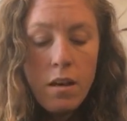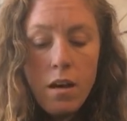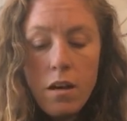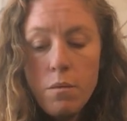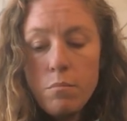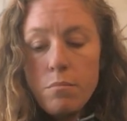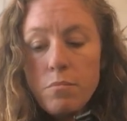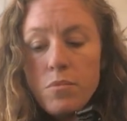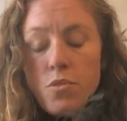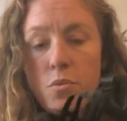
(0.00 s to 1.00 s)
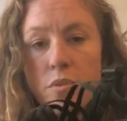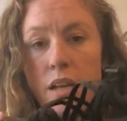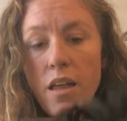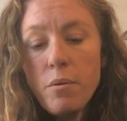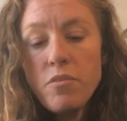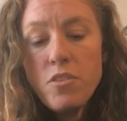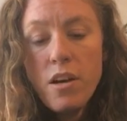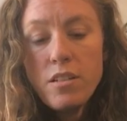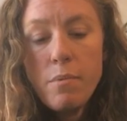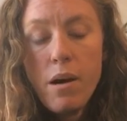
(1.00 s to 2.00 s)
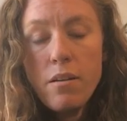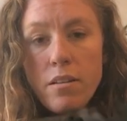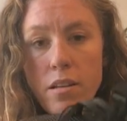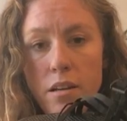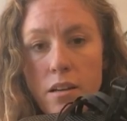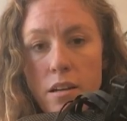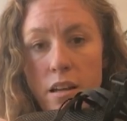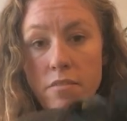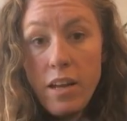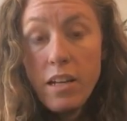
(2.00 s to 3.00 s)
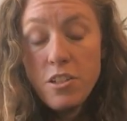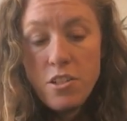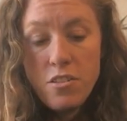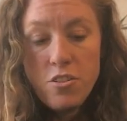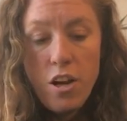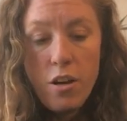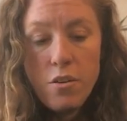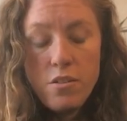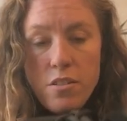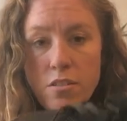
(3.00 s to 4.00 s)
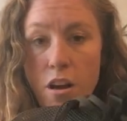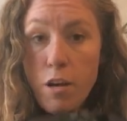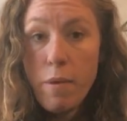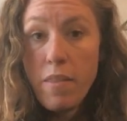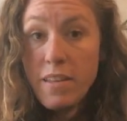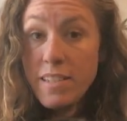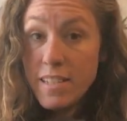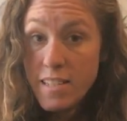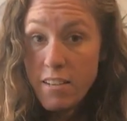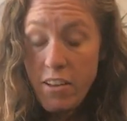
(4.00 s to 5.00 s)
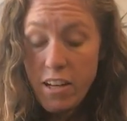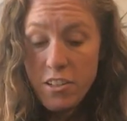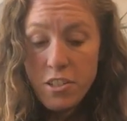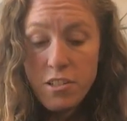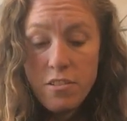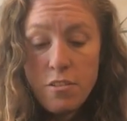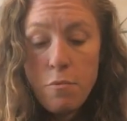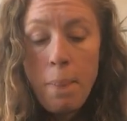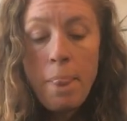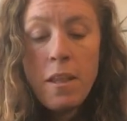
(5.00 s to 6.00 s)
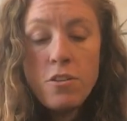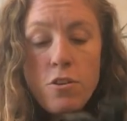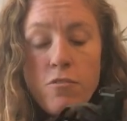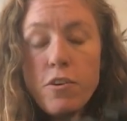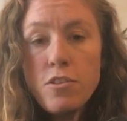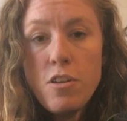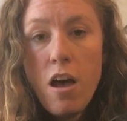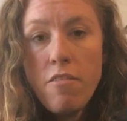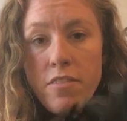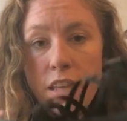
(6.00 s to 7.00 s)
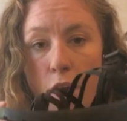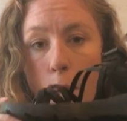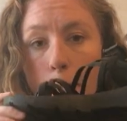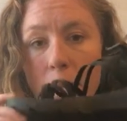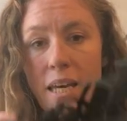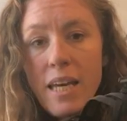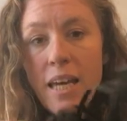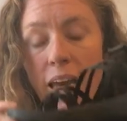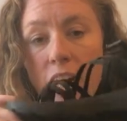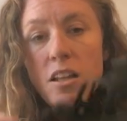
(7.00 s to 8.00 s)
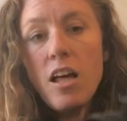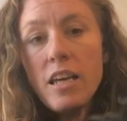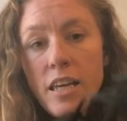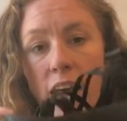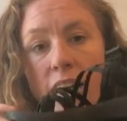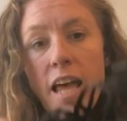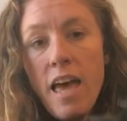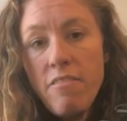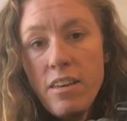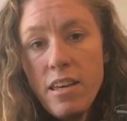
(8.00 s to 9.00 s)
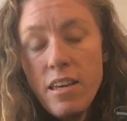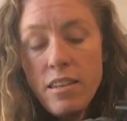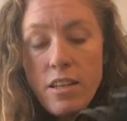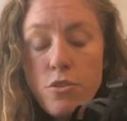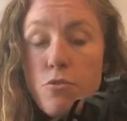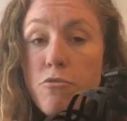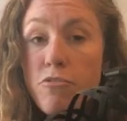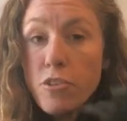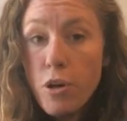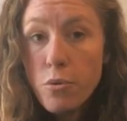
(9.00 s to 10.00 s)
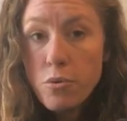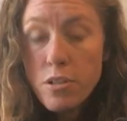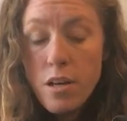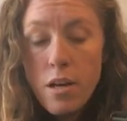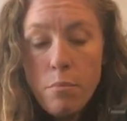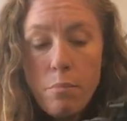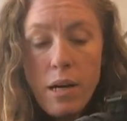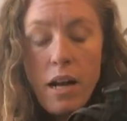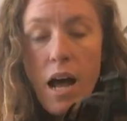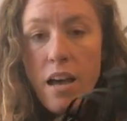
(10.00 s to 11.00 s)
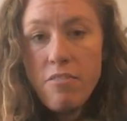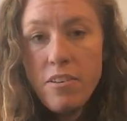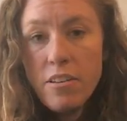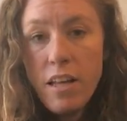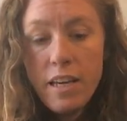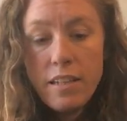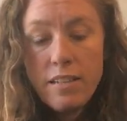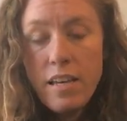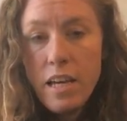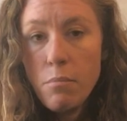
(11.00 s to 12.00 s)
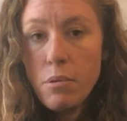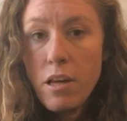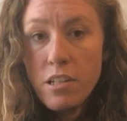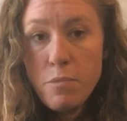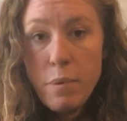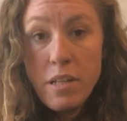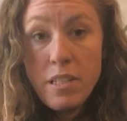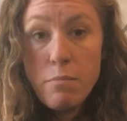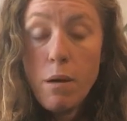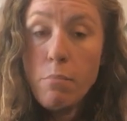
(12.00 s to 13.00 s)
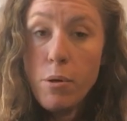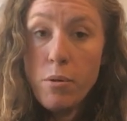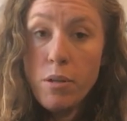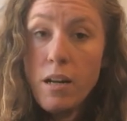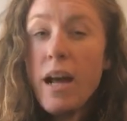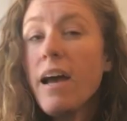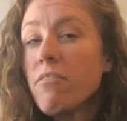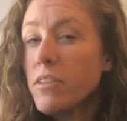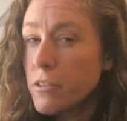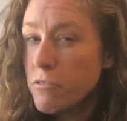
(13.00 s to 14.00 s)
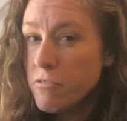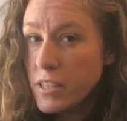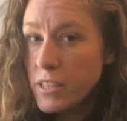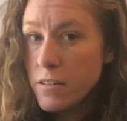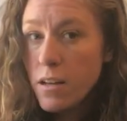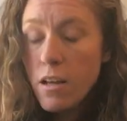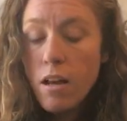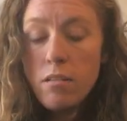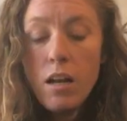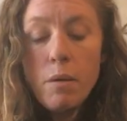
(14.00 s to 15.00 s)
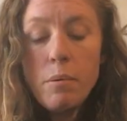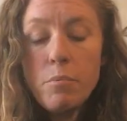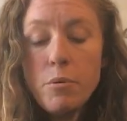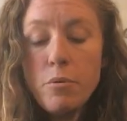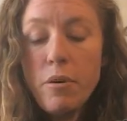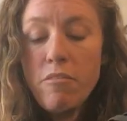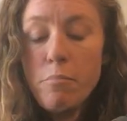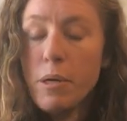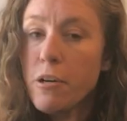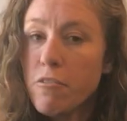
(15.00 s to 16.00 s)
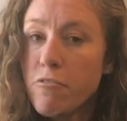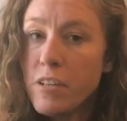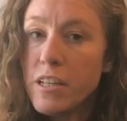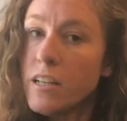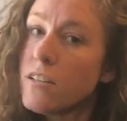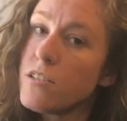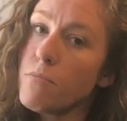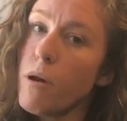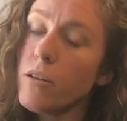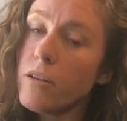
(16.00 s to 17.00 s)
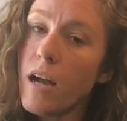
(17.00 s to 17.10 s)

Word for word: Um, so now that we've talked about the advantages to Chacos, let's talk about the disadvantages. So first off, they are big and clunky and heavy. They do float, but I feel like they take up a lot of space in my boat, and I have little feet. A lot of people who have bigger feet and smaller